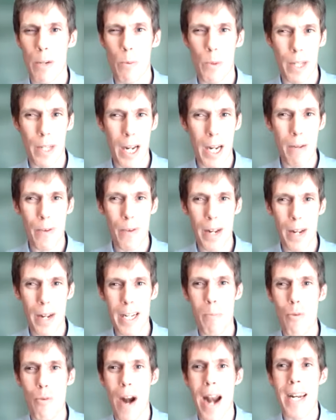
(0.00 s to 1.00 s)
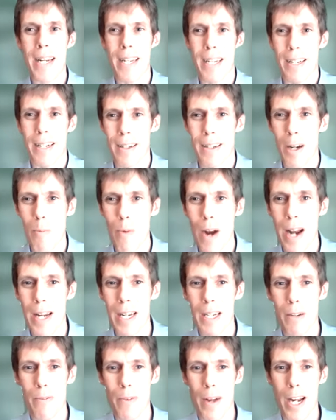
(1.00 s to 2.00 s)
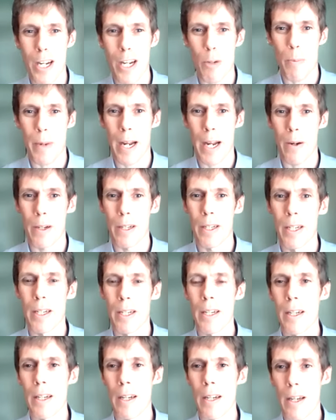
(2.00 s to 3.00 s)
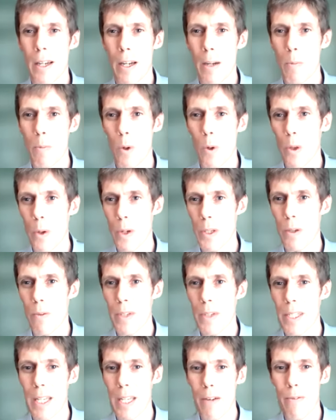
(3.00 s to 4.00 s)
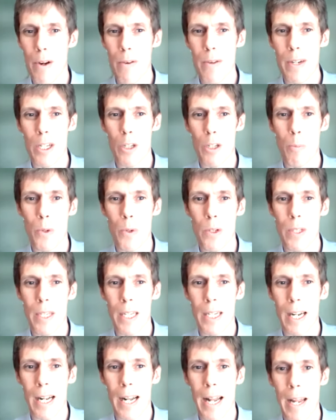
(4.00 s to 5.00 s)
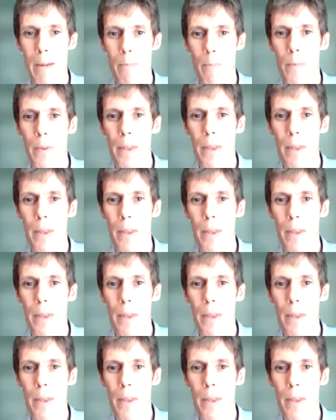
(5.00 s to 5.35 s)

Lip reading: It was kind of like a branding of hydropower, although it's obviously a very disputed claim.